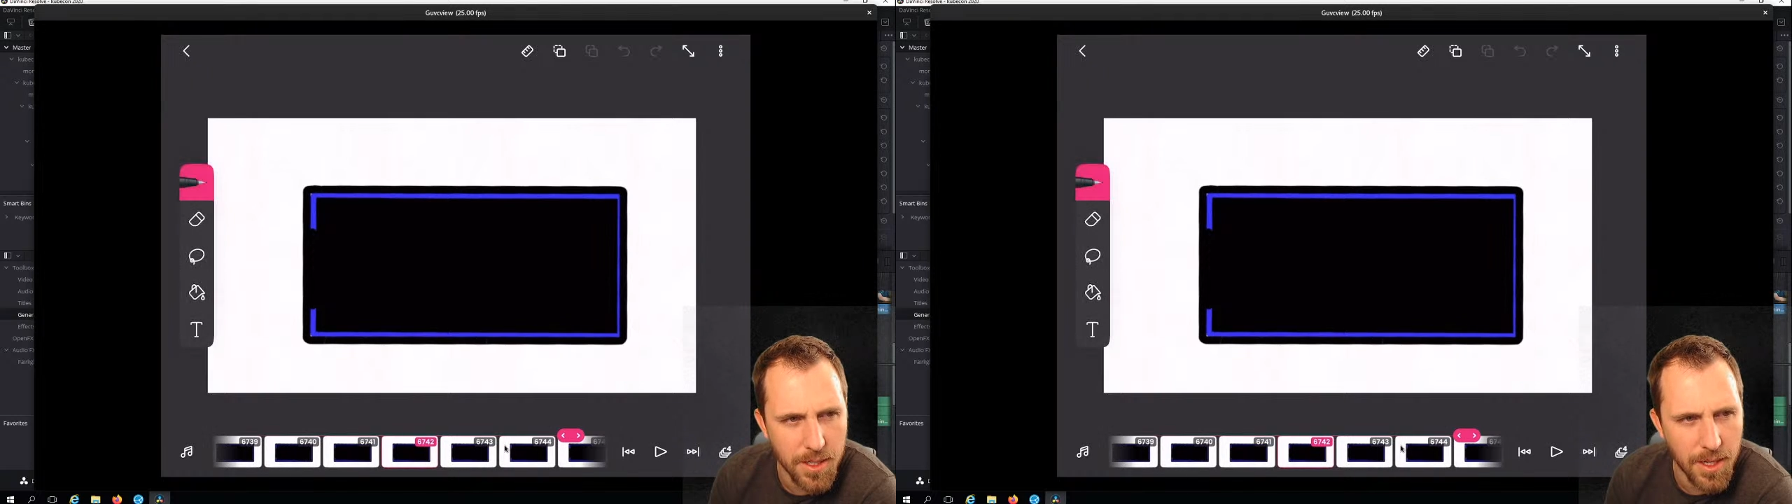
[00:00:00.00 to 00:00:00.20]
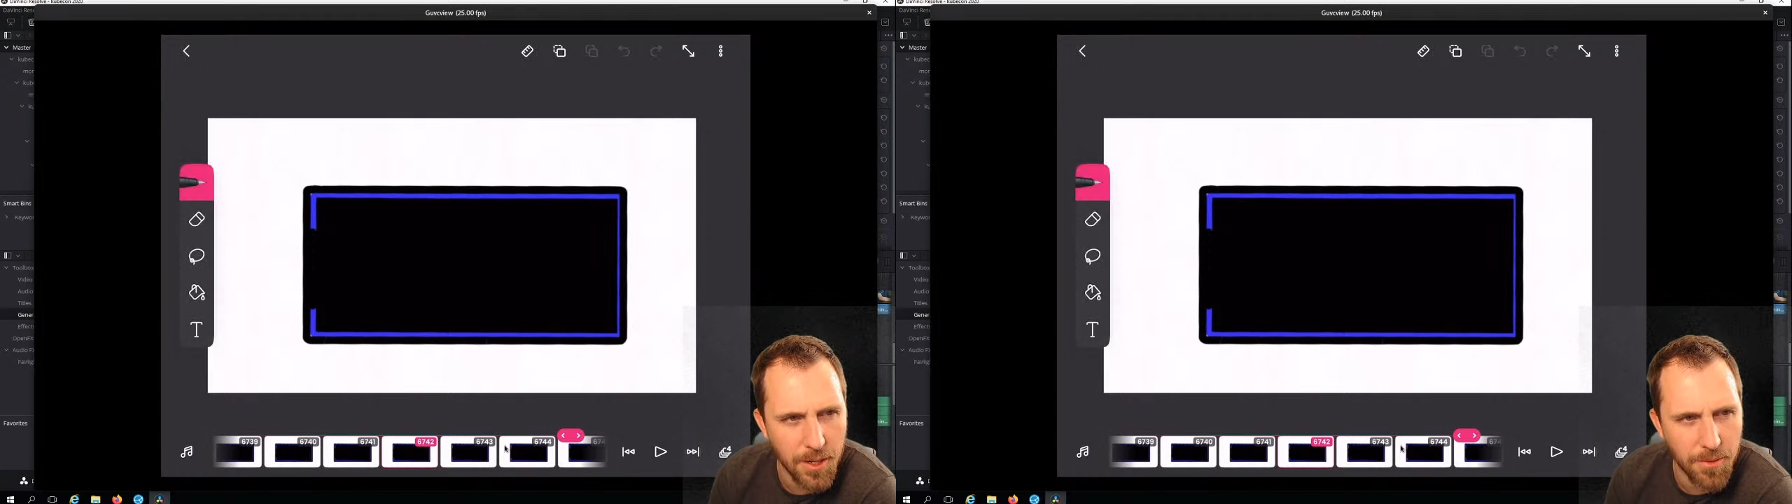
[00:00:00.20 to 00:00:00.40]
I
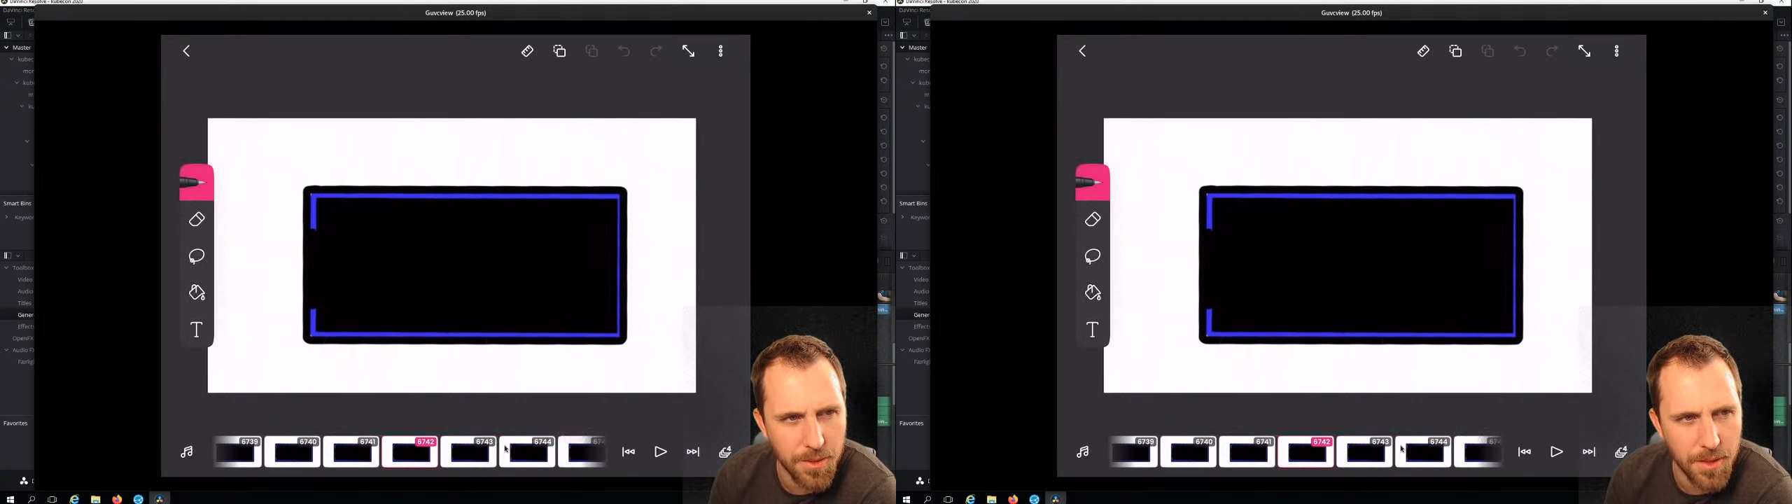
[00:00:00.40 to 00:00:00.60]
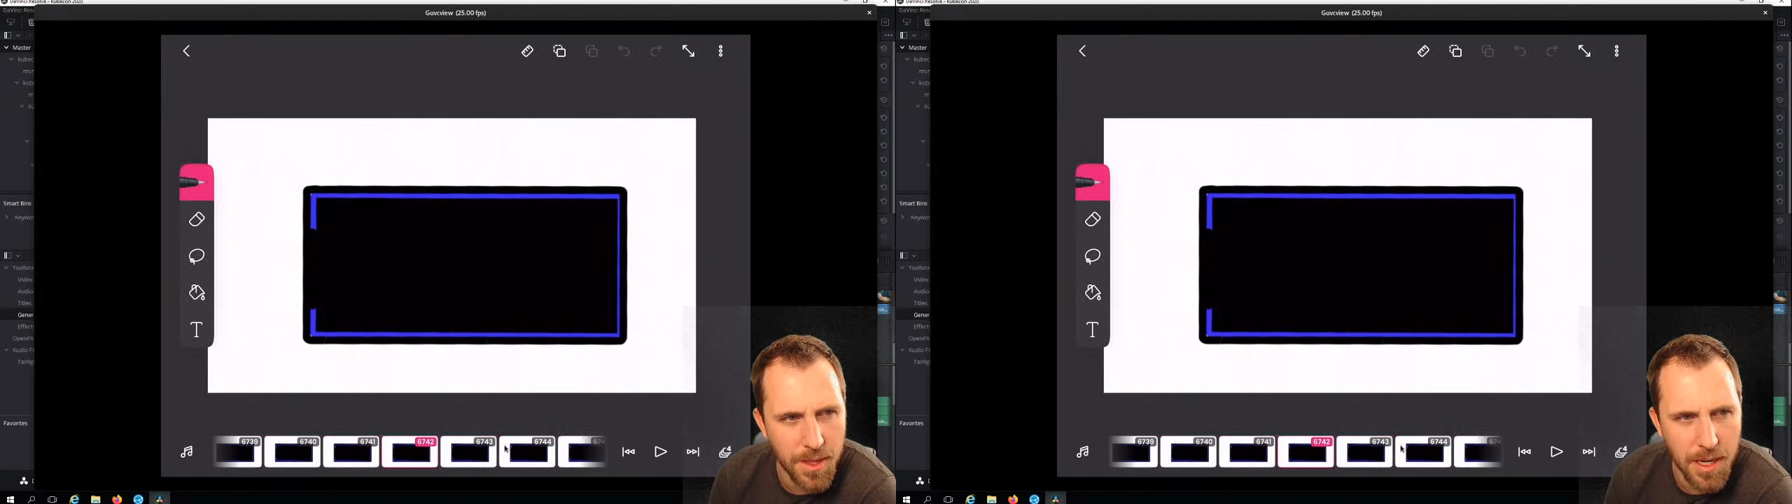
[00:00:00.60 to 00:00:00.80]

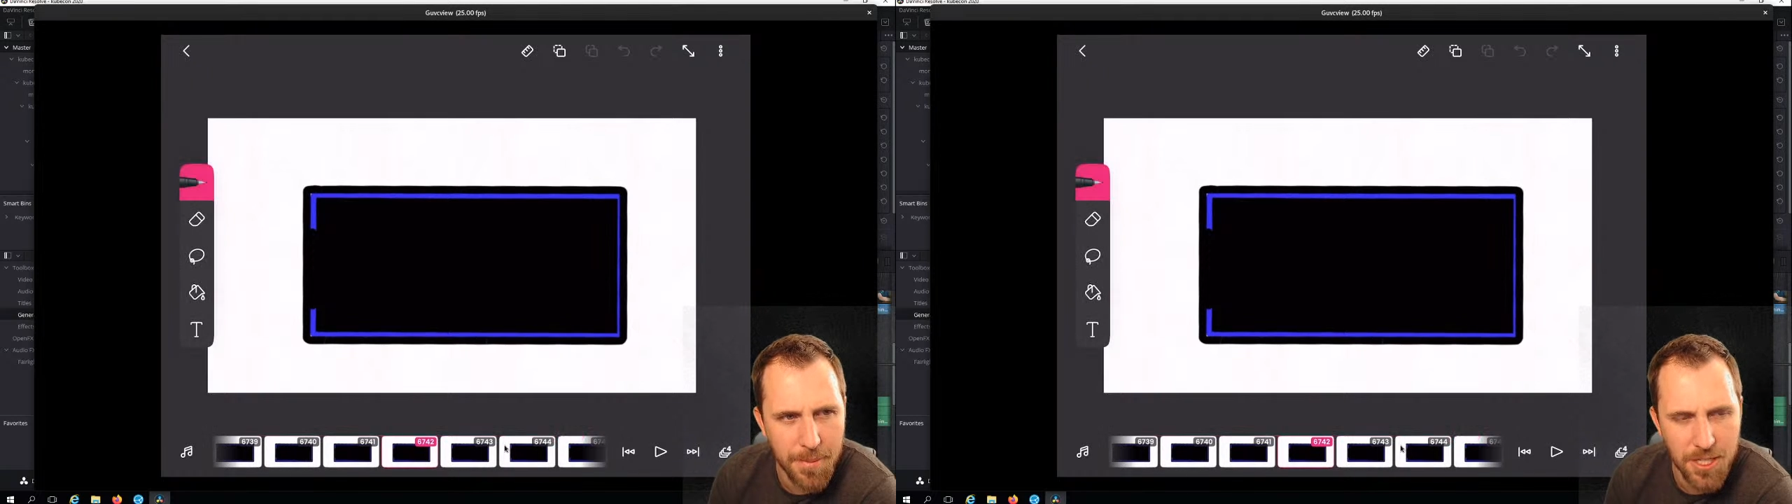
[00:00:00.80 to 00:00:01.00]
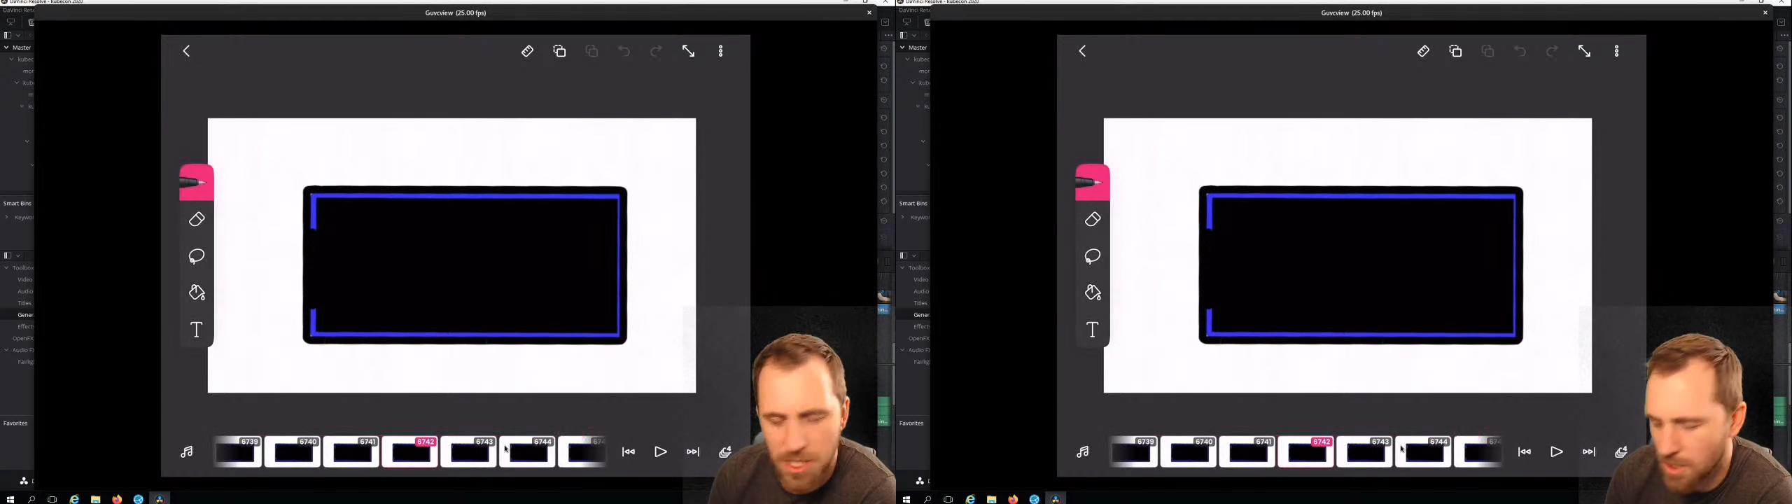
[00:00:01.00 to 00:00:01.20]
think I
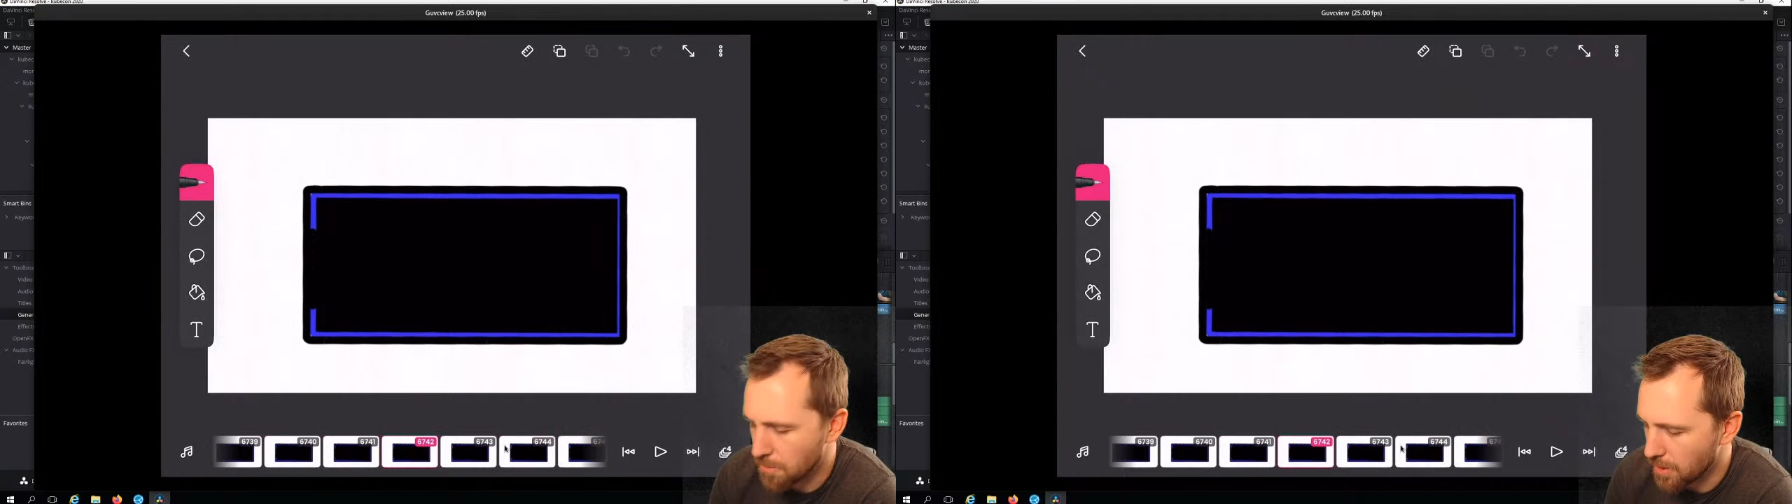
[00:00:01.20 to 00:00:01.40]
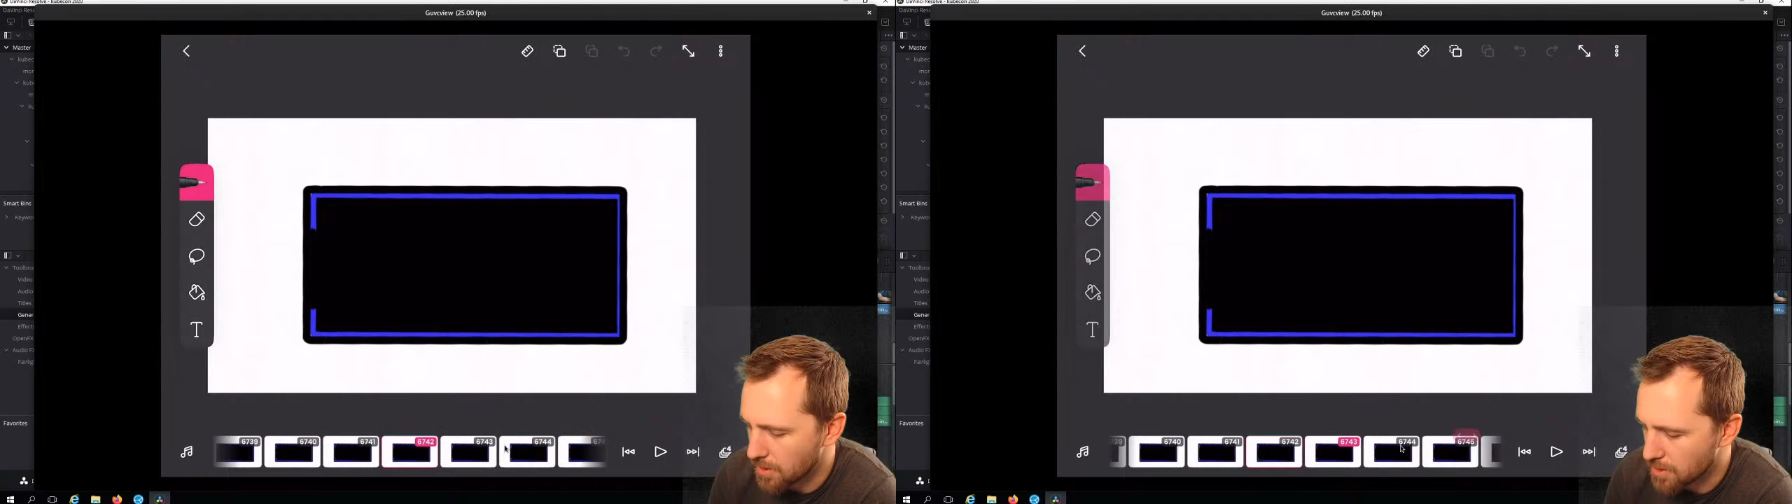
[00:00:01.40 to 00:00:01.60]
mentioned it, but